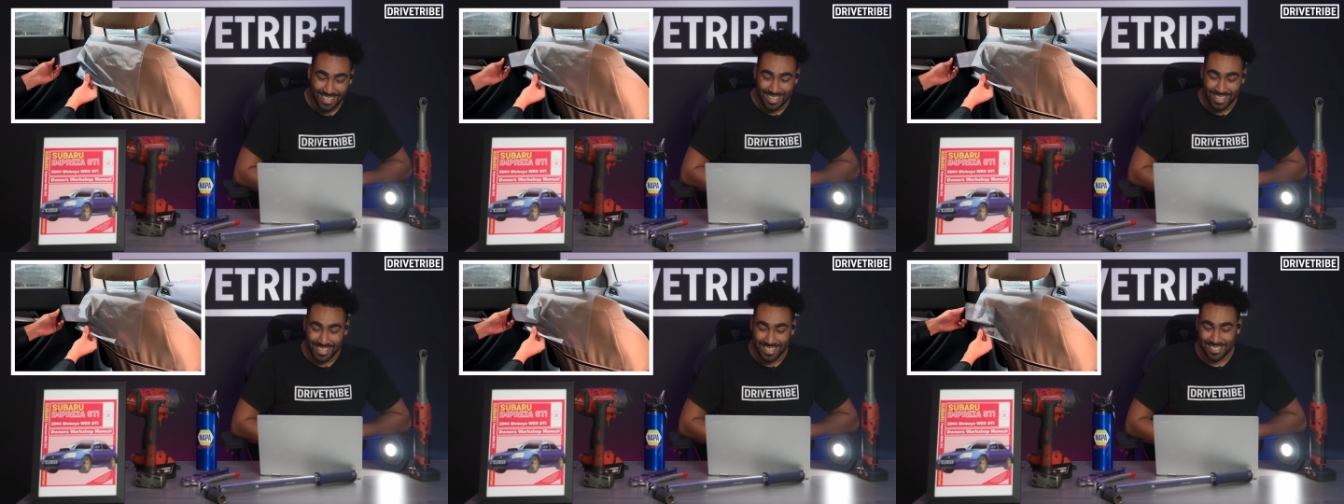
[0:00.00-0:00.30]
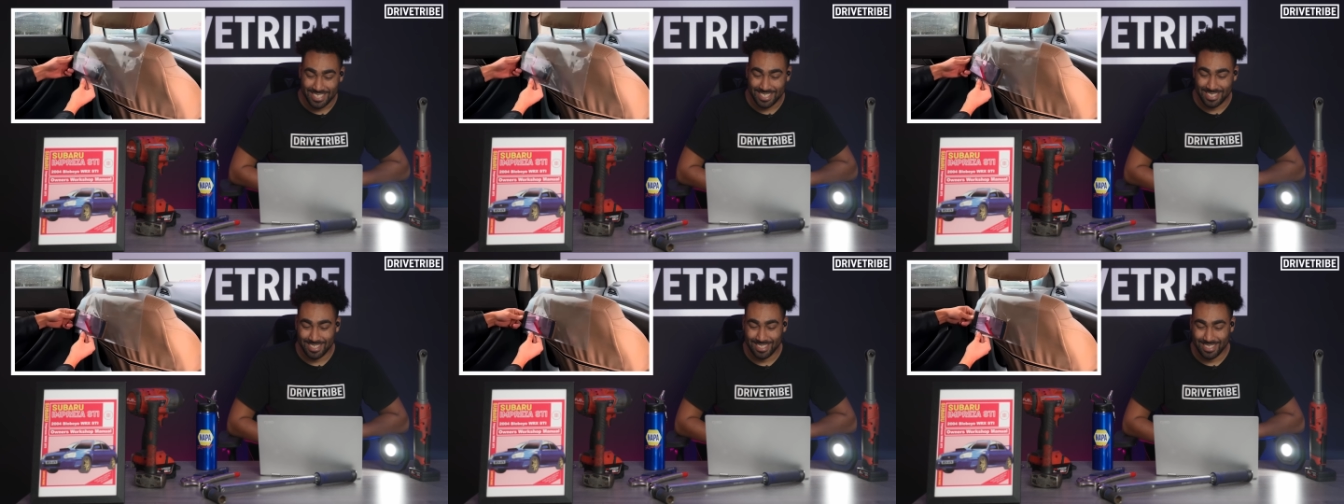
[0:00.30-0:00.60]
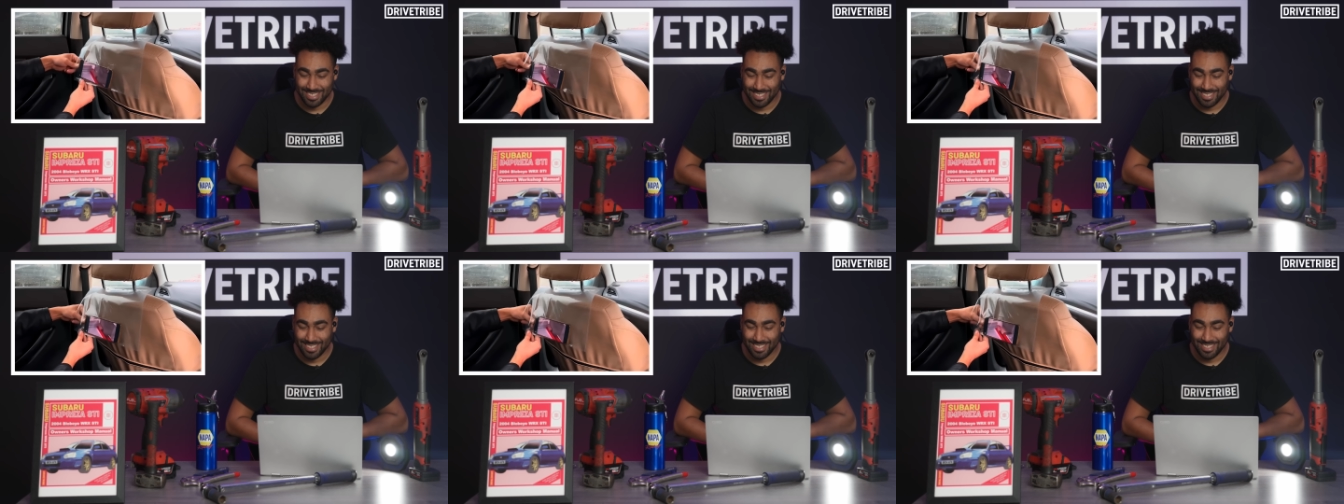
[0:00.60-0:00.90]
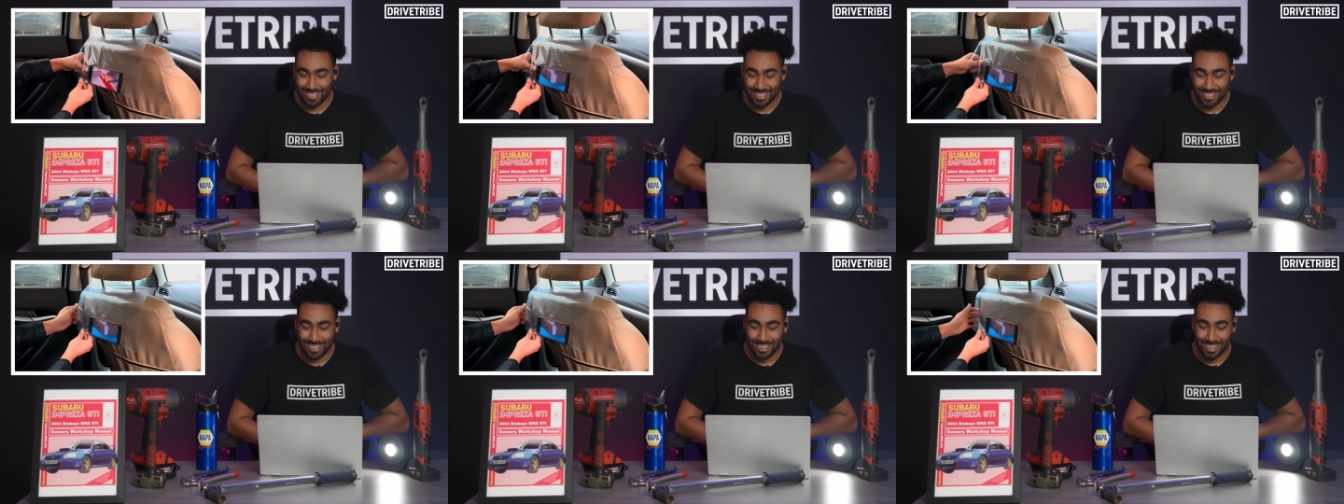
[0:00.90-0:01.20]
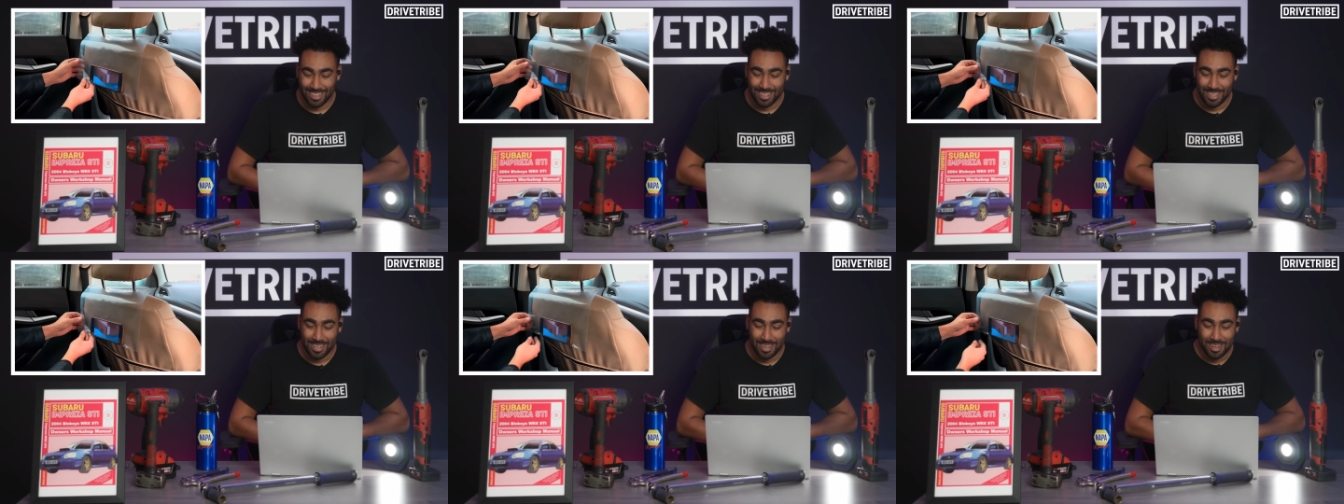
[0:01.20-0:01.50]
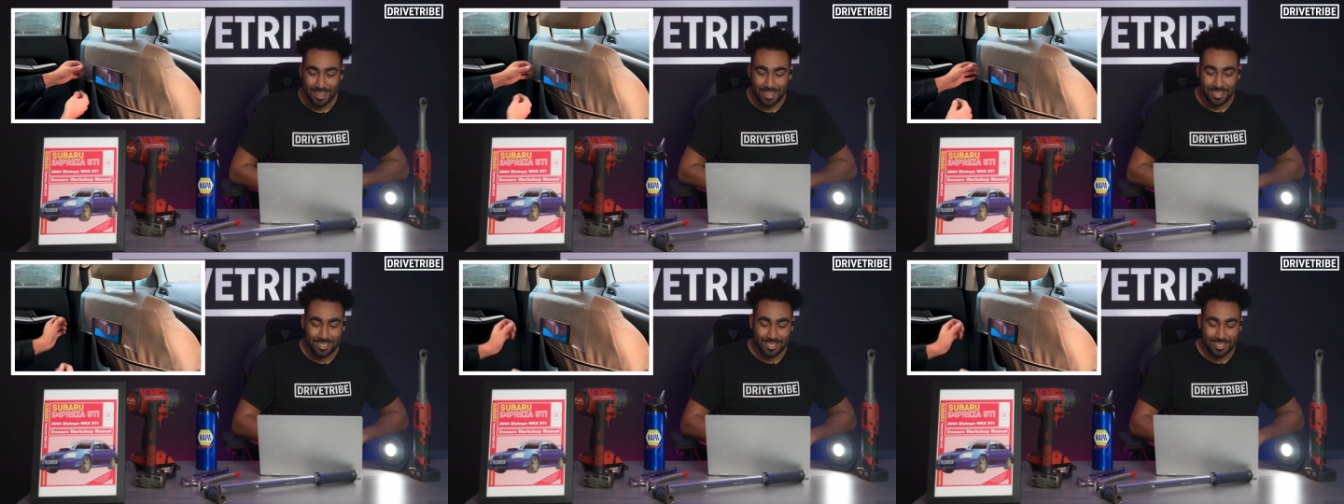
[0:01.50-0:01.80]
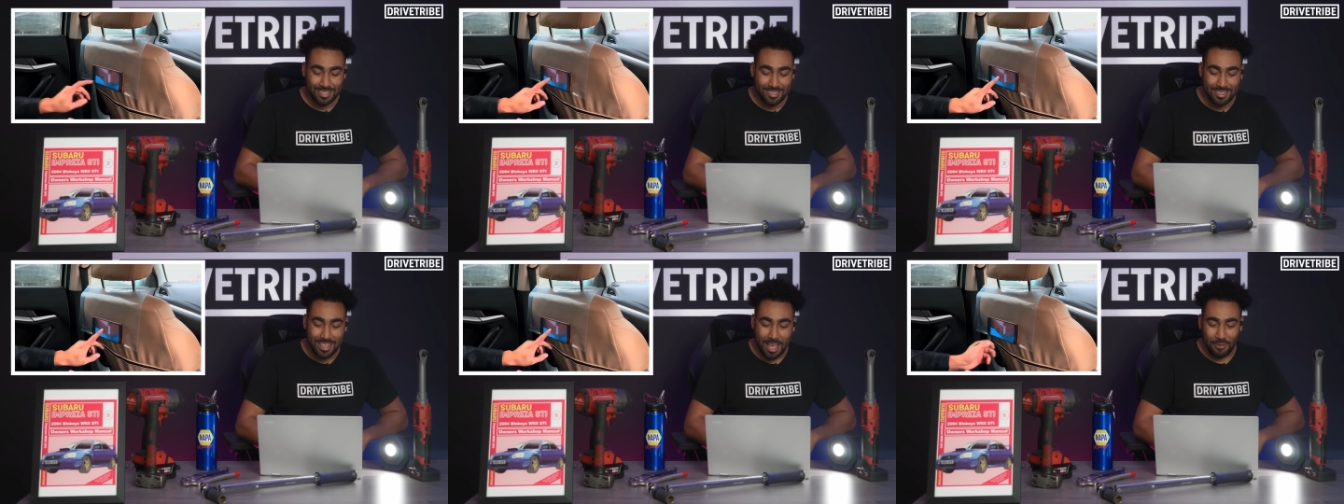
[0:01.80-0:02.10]
It's
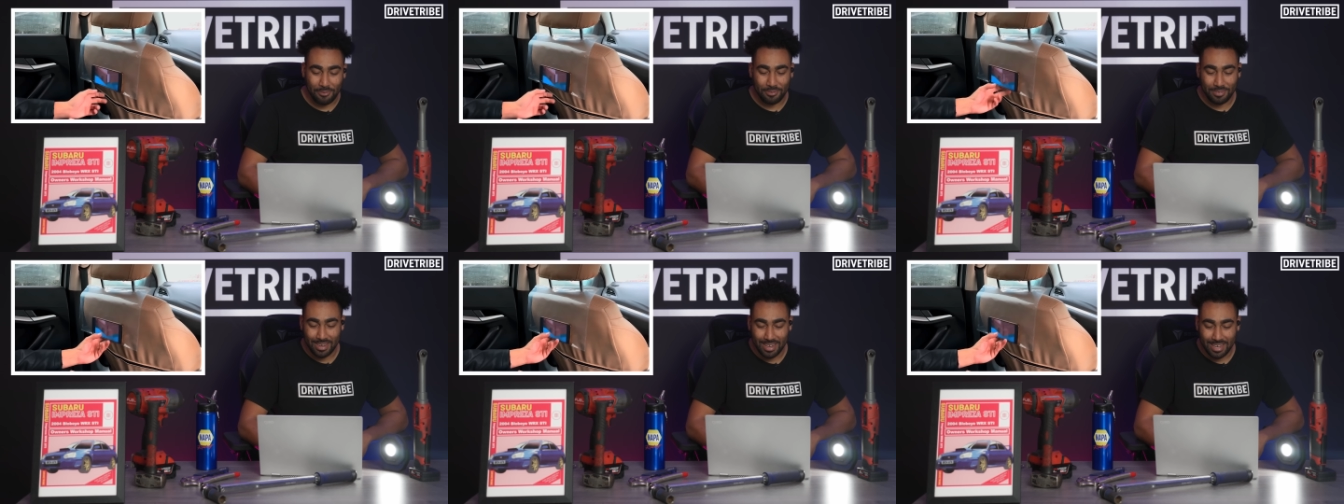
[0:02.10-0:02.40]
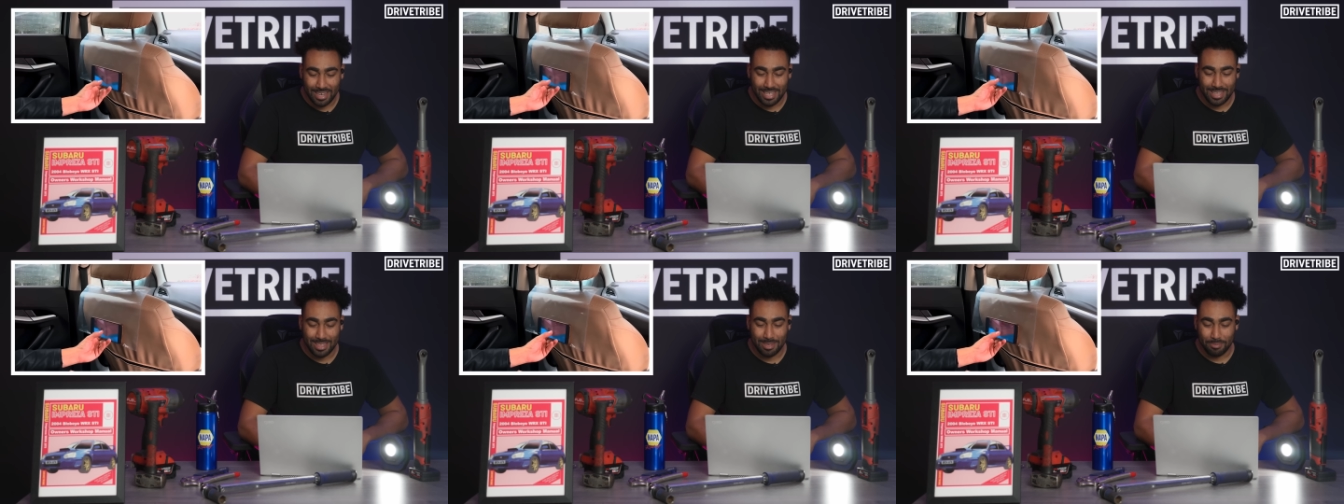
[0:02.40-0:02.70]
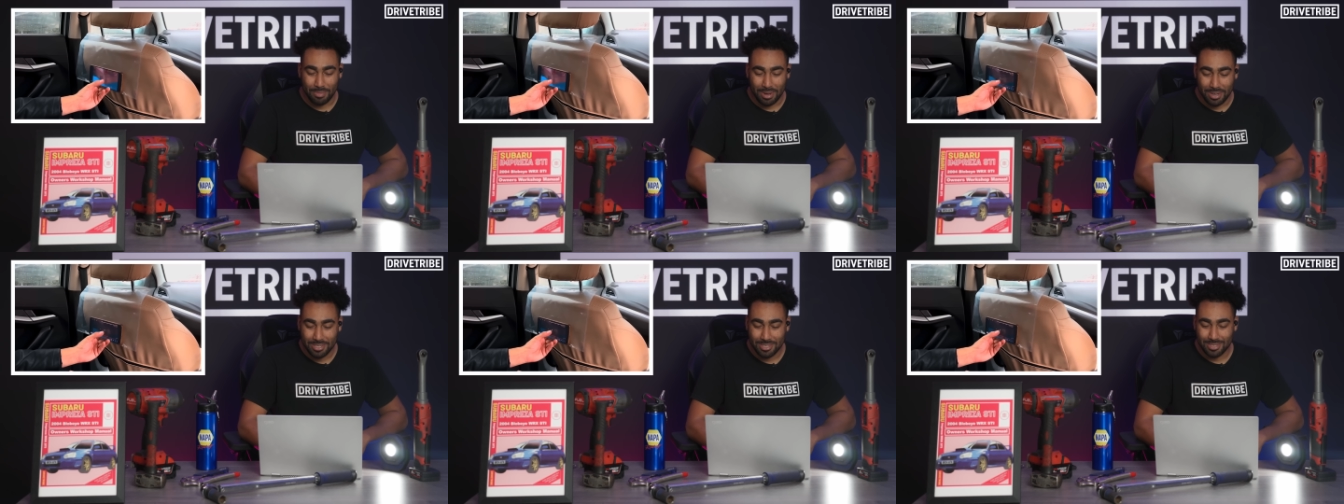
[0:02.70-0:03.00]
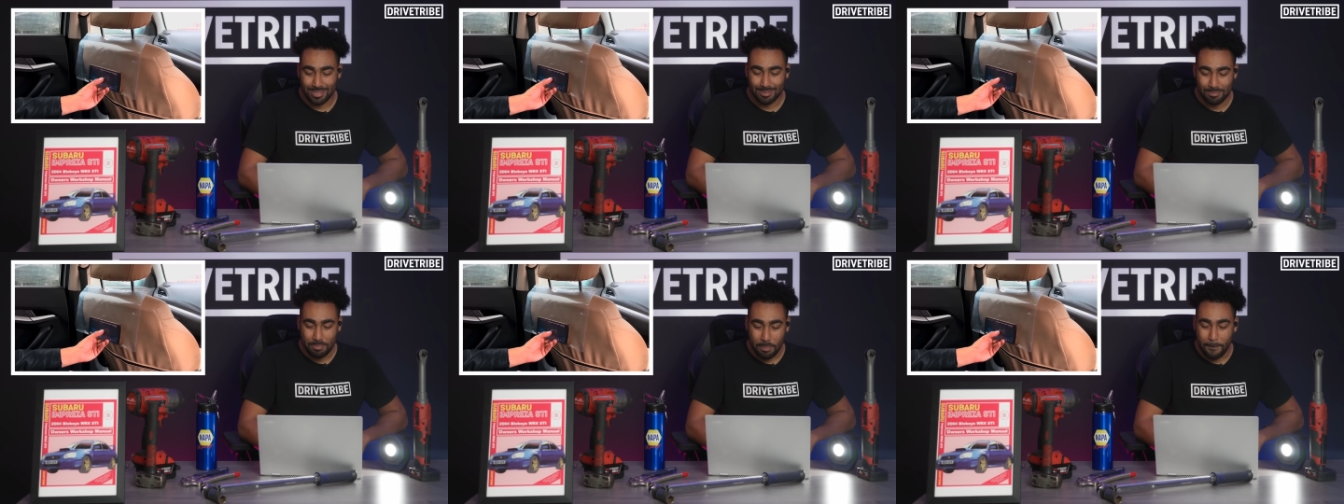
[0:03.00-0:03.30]
definitely the most